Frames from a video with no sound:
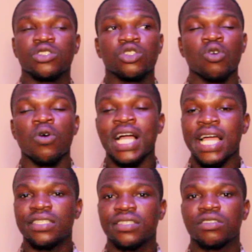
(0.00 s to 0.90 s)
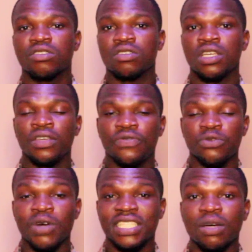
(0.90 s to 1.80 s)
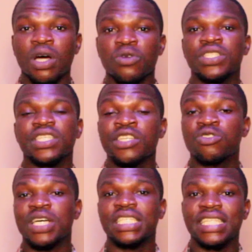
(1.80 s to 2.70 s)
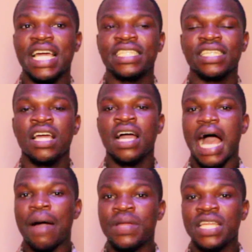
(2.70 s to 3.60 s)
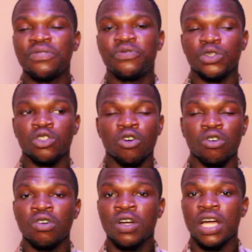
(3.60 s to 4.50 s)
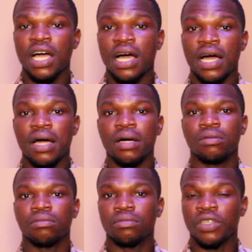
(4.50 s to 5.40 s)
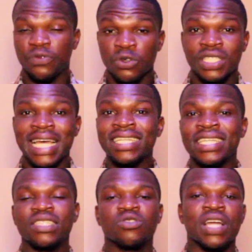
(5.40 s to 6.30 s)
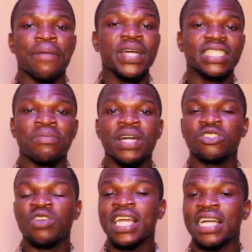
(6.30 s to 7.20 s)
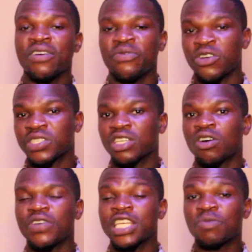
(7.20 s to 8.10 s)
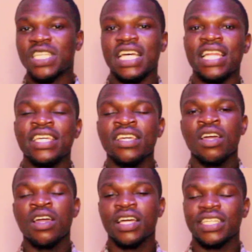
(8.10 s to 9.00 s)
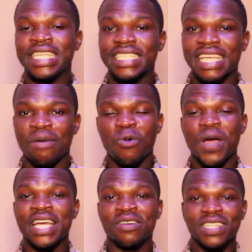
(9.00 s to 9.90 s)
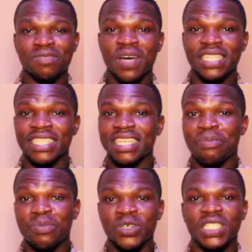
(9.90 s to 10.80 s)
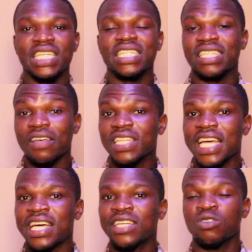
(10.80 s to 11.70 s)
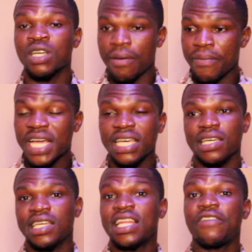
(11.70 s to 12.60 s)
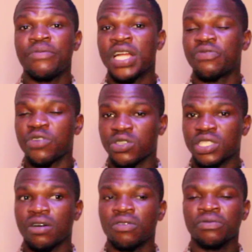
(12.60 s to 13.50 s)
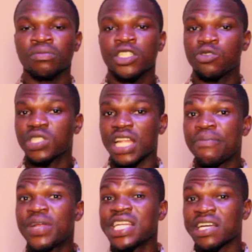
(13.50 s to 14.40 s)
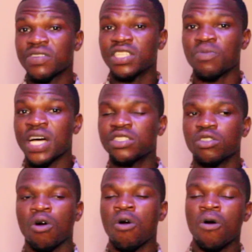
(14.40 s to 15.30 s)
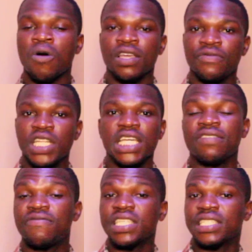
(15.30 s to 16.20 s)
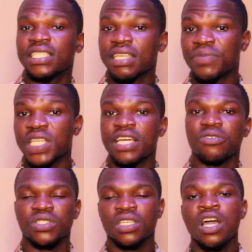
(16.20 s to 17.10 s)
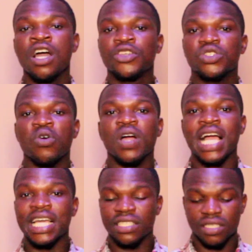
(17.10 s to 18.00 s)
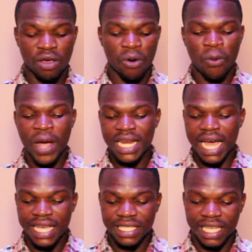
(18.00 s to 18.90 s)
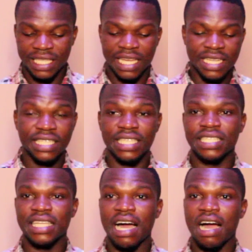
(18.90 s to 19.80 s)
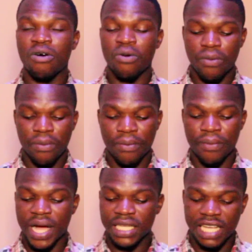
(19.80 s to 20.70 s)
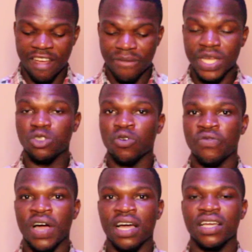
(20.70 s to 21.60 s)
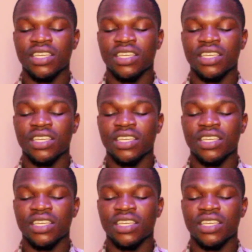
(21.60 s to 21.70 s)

So guys, if you are someone who is interested, I believe if you start this, you can make some extra income for yourself, especially this time where the Christmas is approaching, stuff like that. You can make enough money for yourself to celebrate the Christmas or even invest in something else. So guys, when I started, this is how much I've made so far.